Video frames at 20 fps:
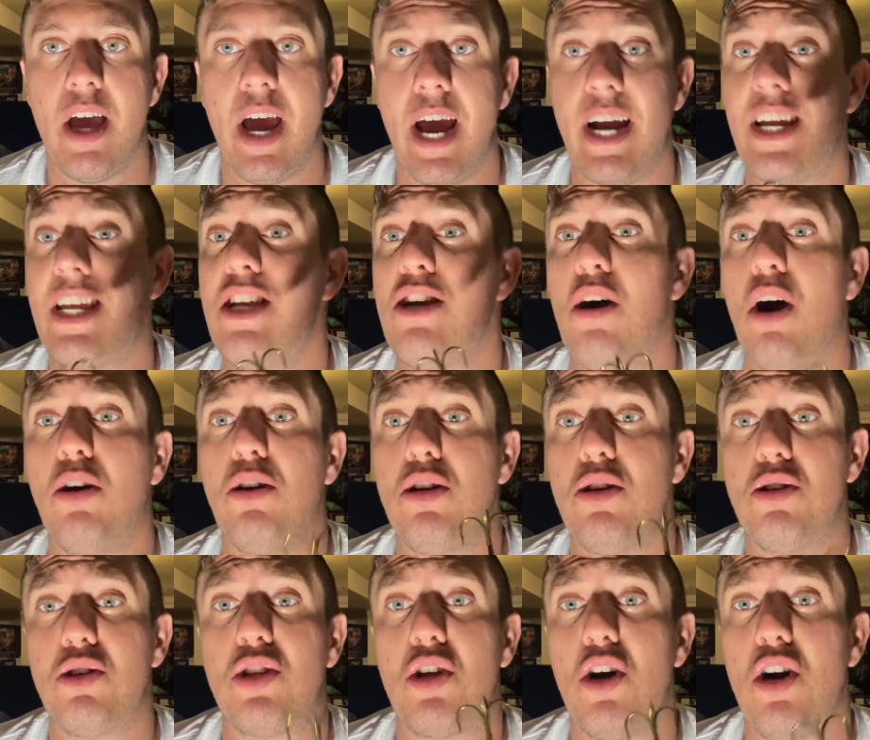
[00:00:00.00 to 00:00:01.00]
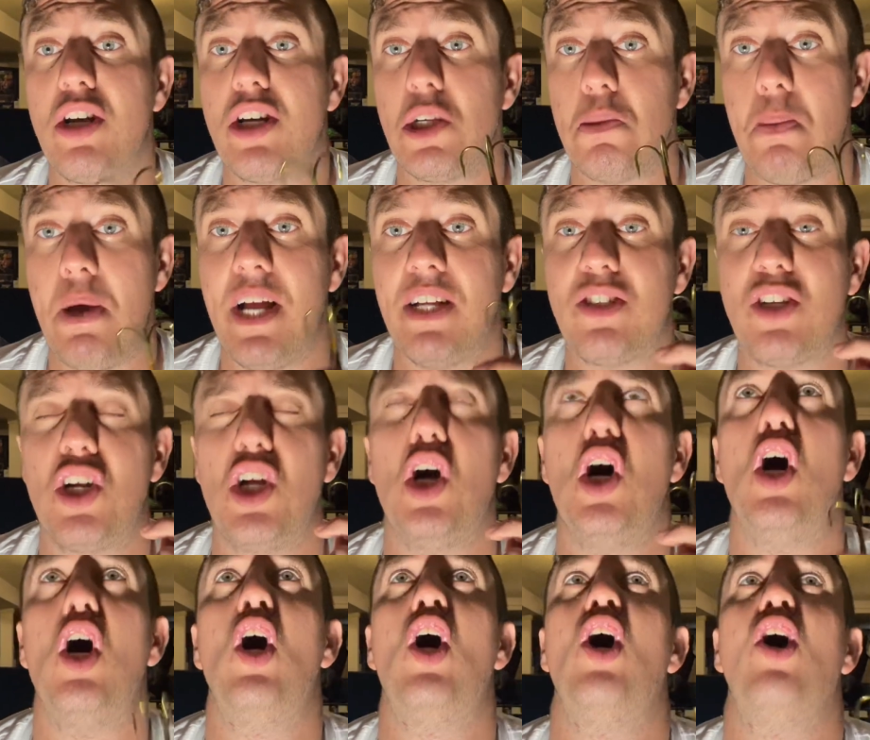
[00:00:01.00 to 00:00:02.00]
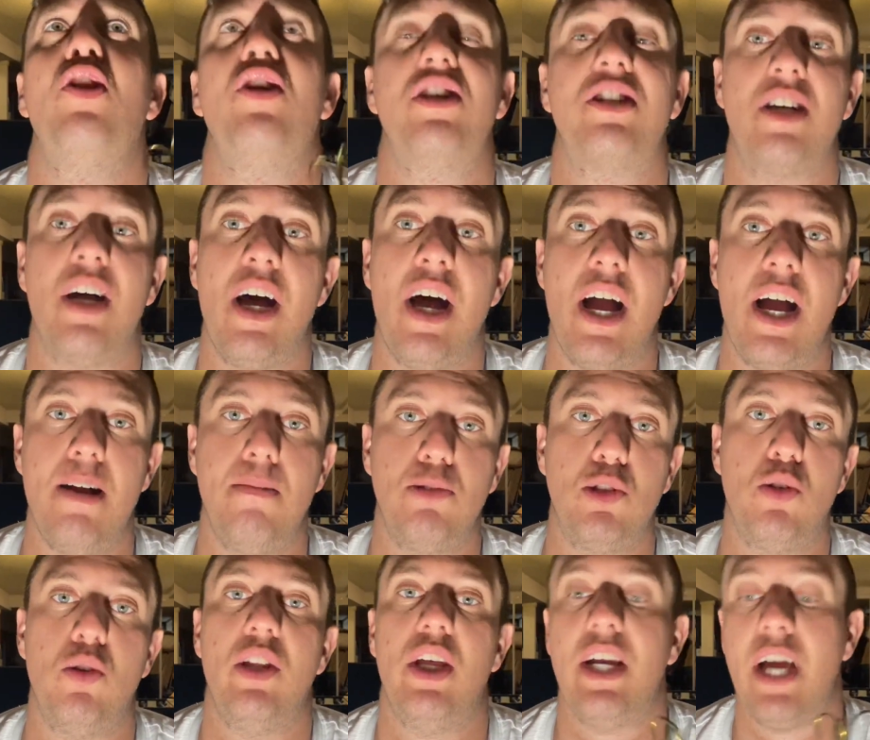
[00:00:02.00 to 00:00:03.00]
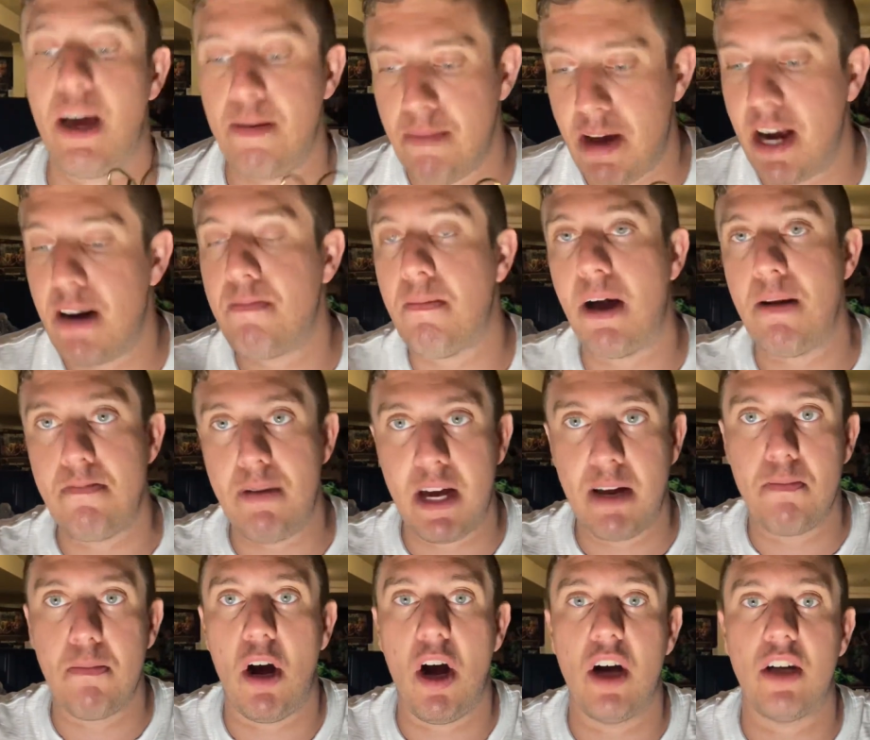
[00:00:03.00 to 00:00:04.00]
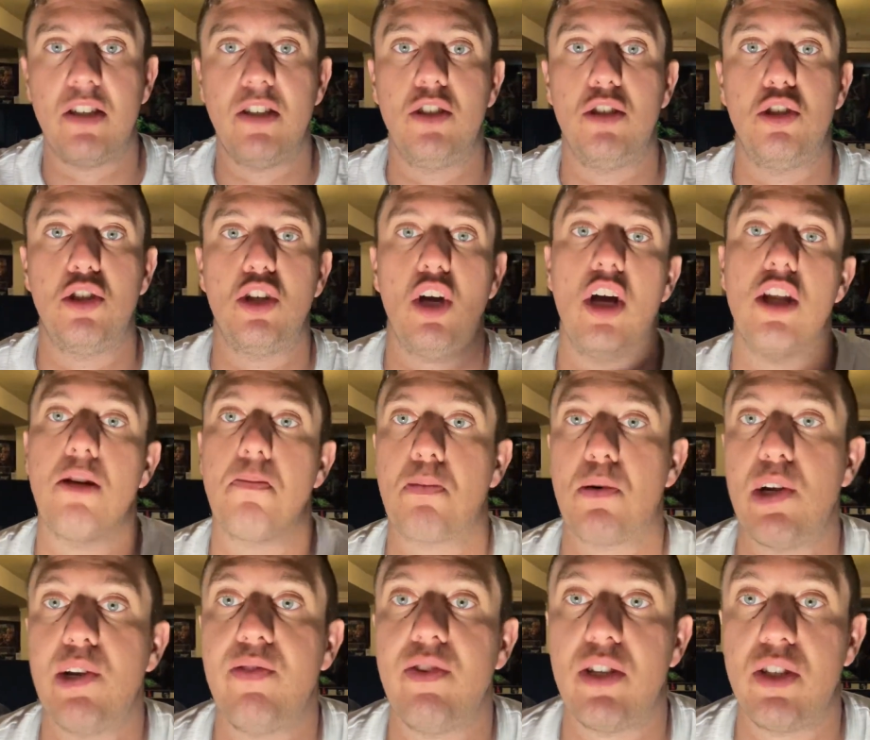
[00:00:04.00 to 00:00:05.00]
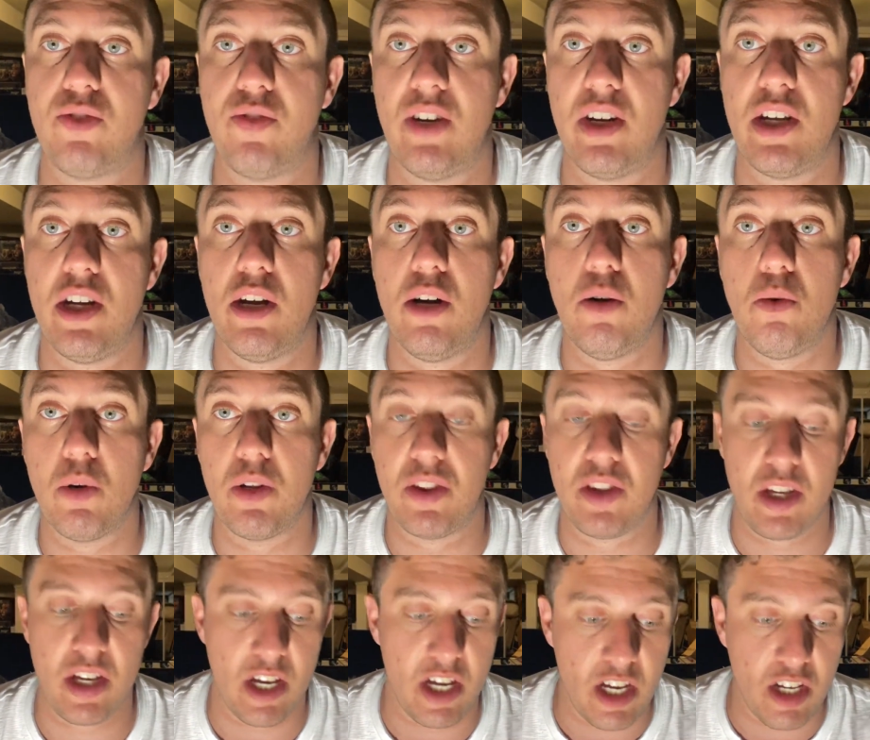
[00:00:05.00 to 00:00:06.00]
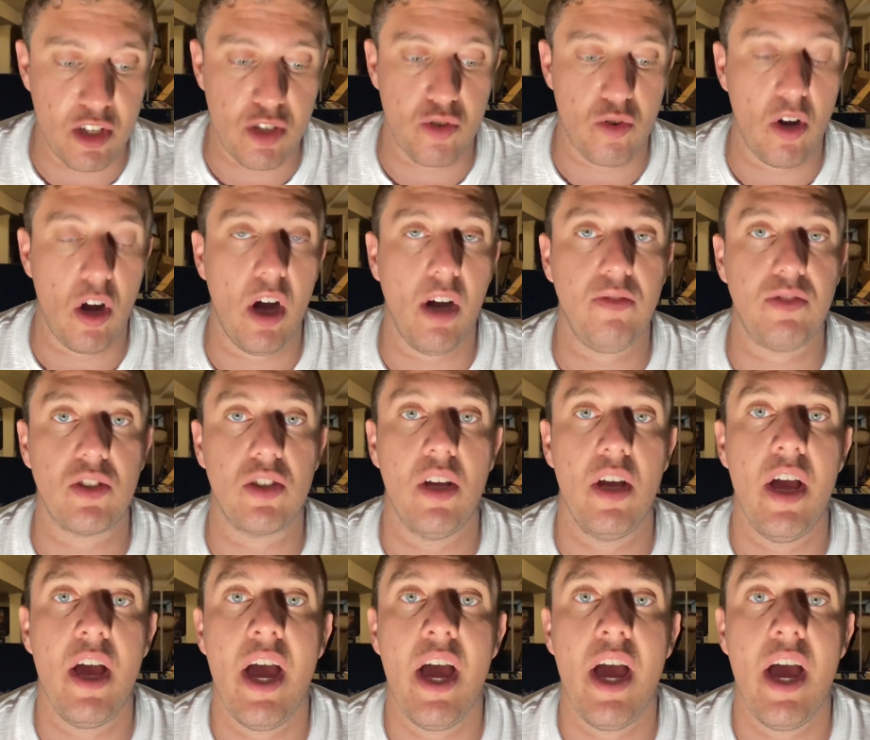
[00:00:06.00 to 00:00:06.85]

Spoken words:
And he used to hook his pants on it all the time. So then I made my big box, as you saw in the previous video with the ease troughs.